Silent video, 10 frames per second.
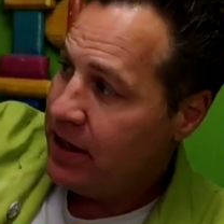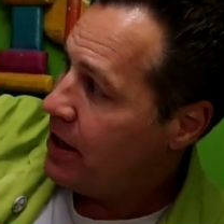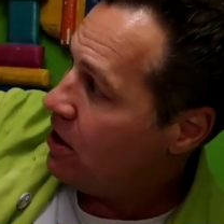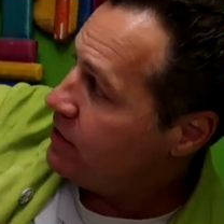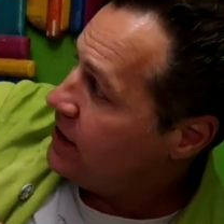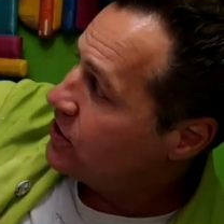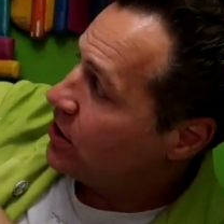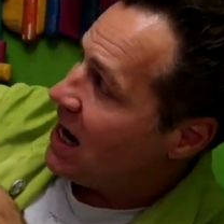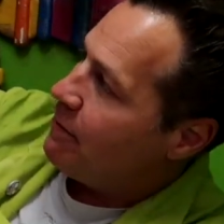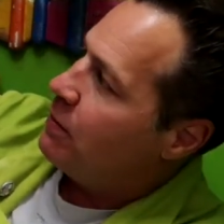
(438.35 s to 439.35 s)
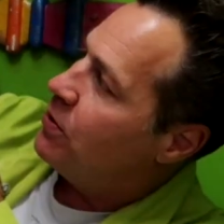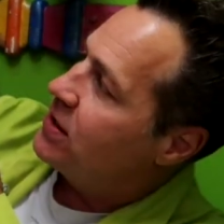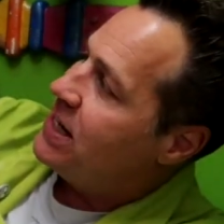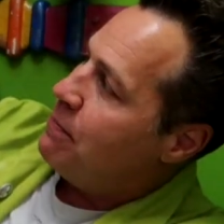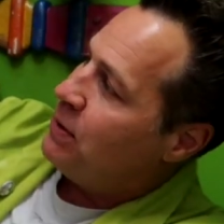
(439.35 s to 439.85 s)
you know, these are comic
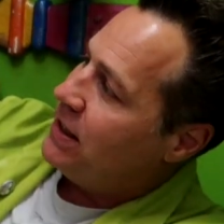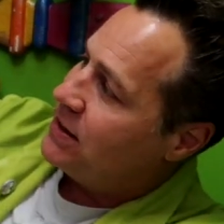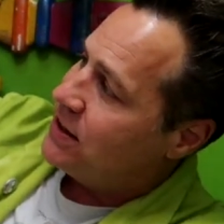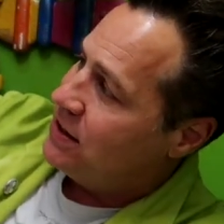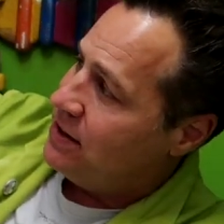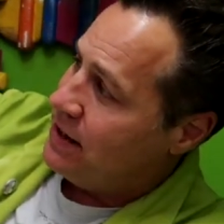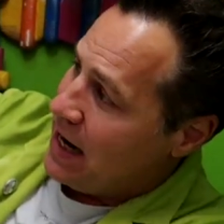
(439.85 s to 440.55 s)
book templates.